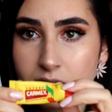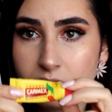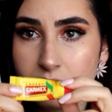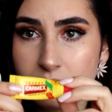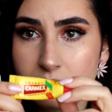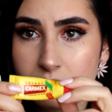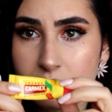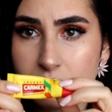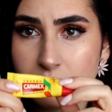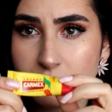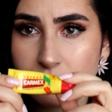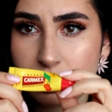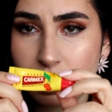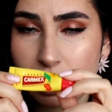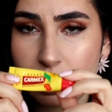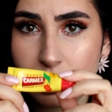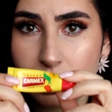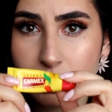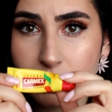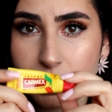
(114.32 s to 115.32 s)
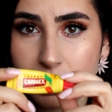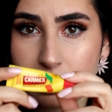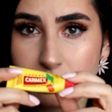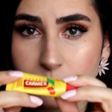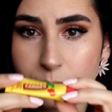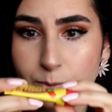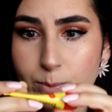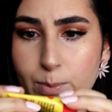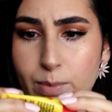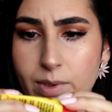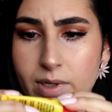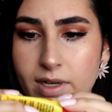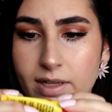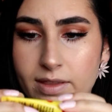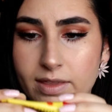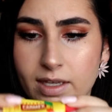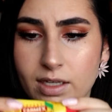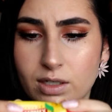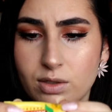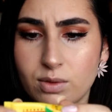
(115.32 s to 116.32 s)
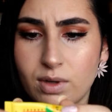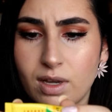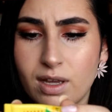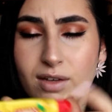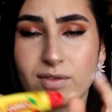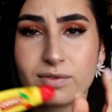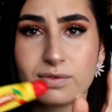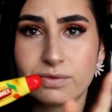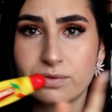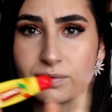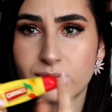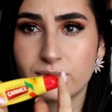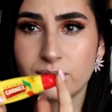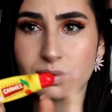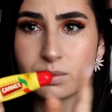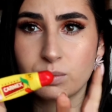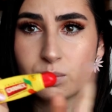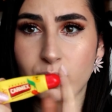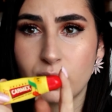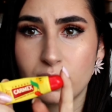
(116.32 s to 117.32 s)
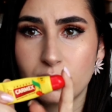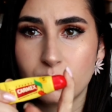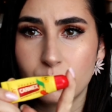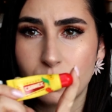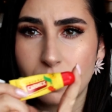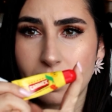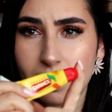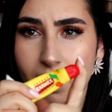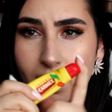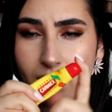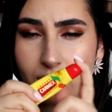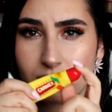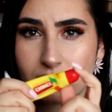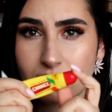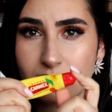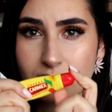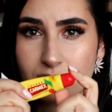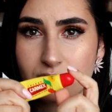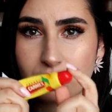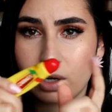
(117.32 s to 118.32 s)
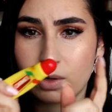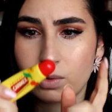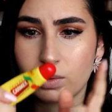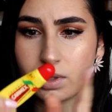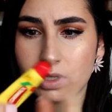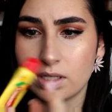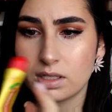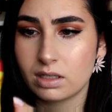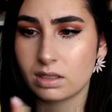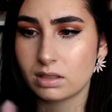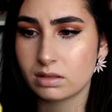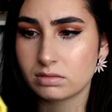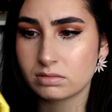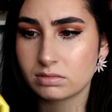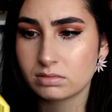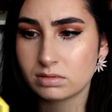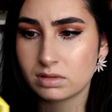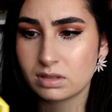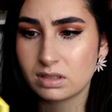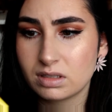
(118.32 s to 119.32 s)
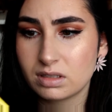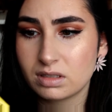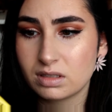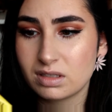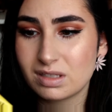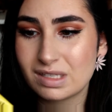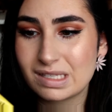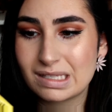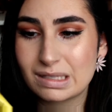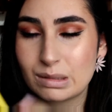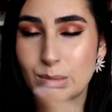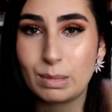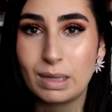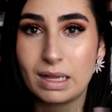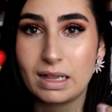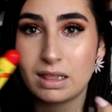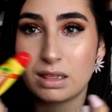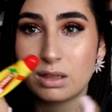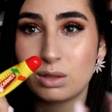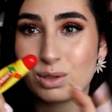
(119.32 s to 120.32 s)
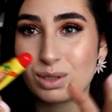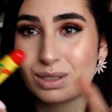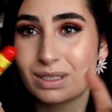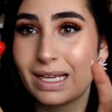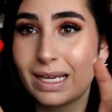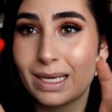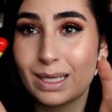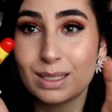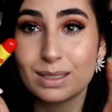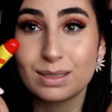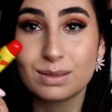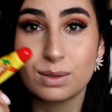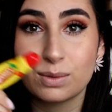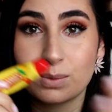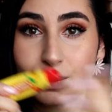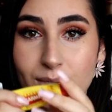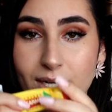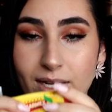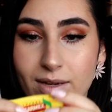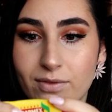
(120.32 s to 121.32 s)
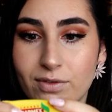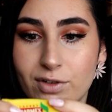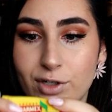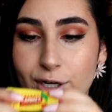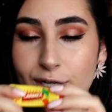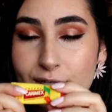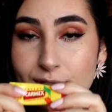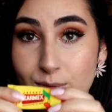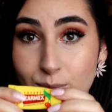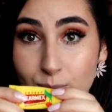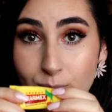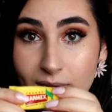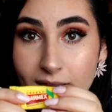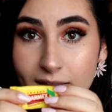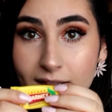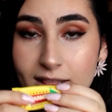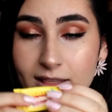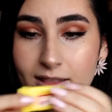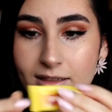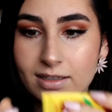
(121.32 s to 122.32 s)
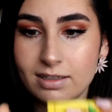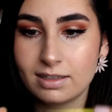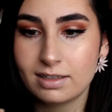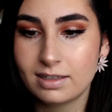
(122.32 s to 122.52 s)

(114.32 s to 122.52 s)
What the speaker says: This is the cherry one, but they do have one without the cherry smell or taste or whatever as well.